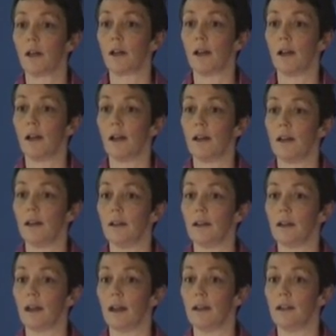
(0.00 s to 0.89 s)
clearly
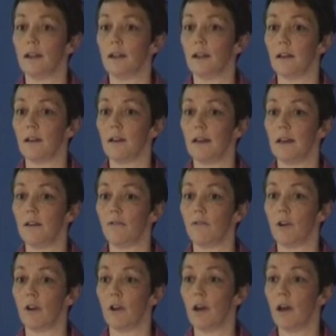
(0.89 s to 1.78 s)
indicating a need
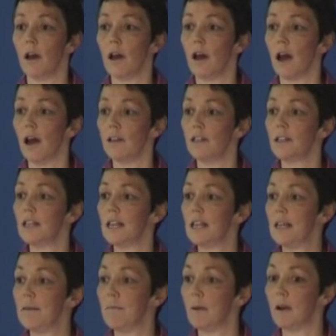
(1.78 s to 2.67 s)
for a
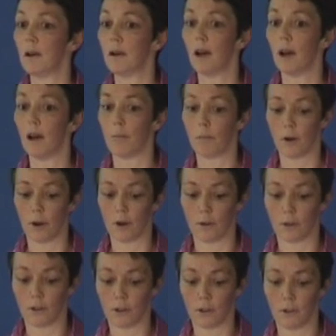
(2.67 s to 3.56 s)
team
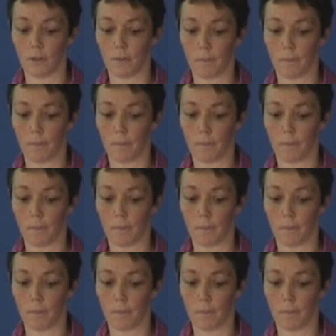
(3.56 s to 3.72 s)
approach.